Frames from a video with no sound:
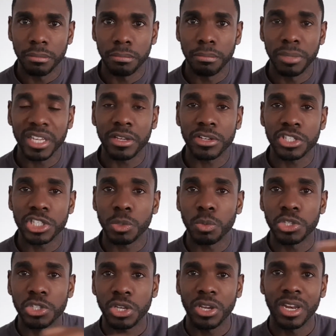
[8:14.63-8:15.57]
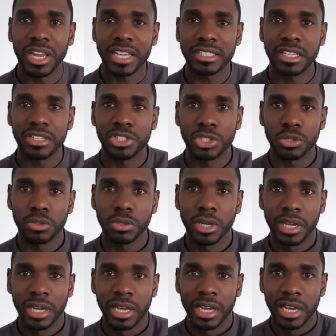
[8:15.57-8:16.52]
because it was connected to
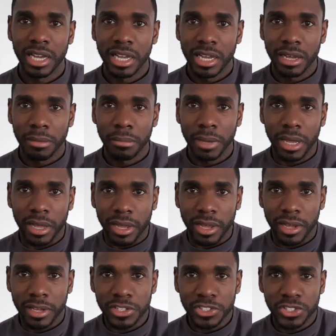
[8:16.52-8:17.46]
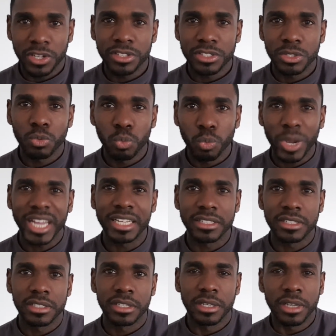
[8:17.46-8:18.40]
a certain
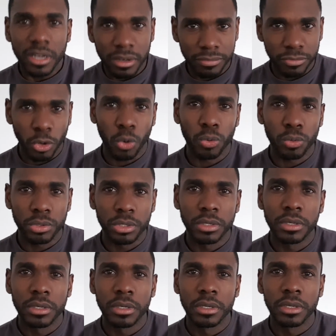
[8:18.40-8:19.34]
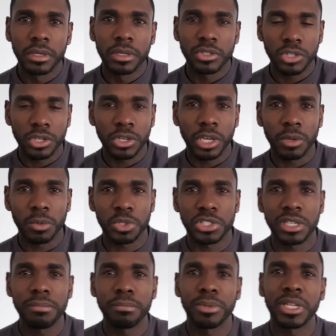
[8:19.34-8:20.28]
weight of gold. So it was
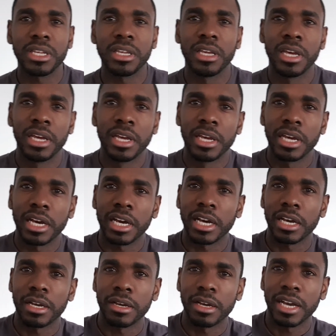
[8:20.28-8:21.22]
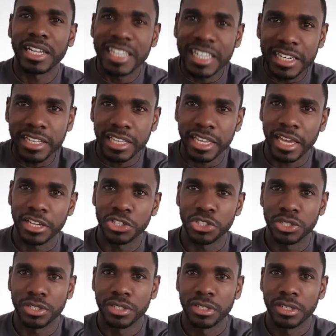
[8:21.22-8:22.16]
simply an
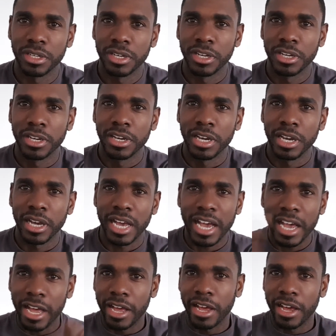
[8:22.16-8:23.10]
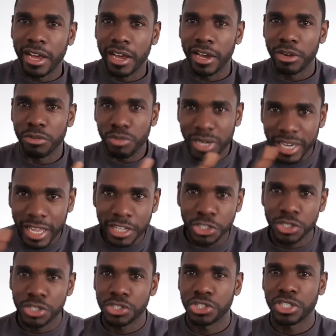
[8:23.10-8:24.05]
indication, a
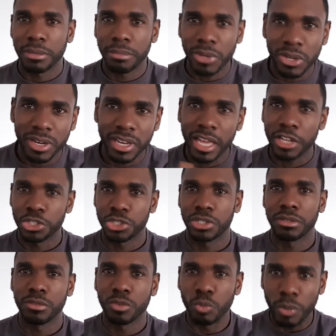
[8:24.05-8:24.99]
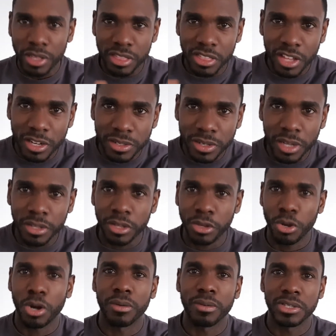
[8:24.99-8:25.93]
relationship connection with another
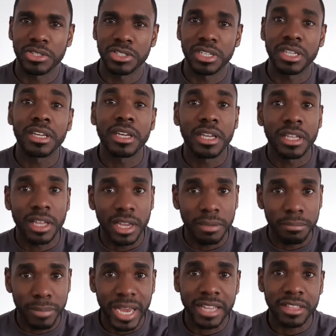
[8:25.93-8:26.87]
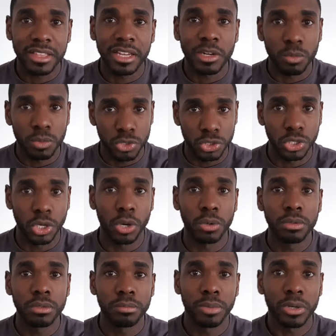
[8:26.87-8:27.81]
currency. Back then it was
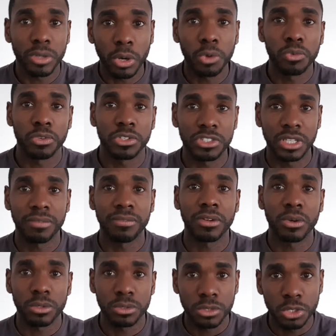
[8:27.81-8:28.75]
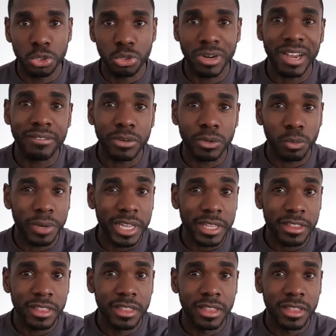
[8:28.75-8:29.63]
gold, but gold was difficult to travel with.